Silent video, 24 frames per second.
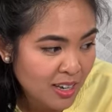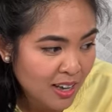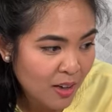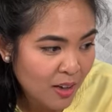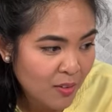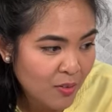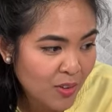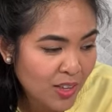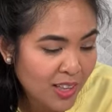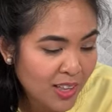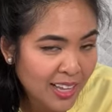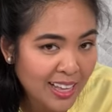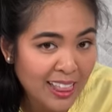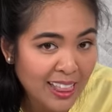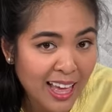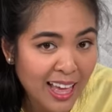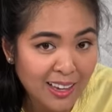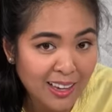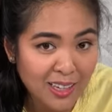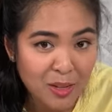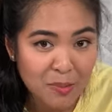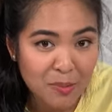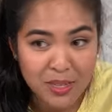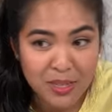I feel like
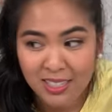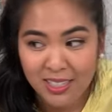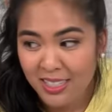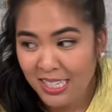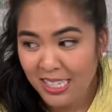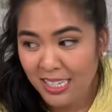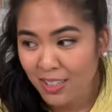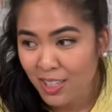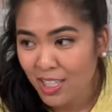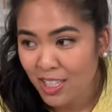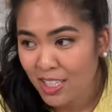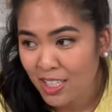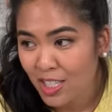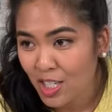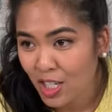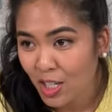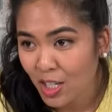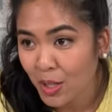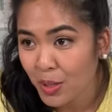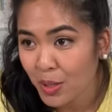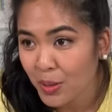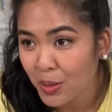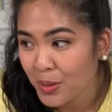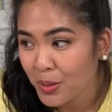that could be a series
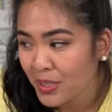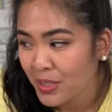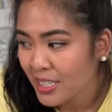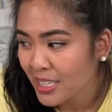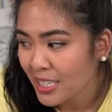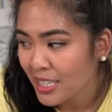too.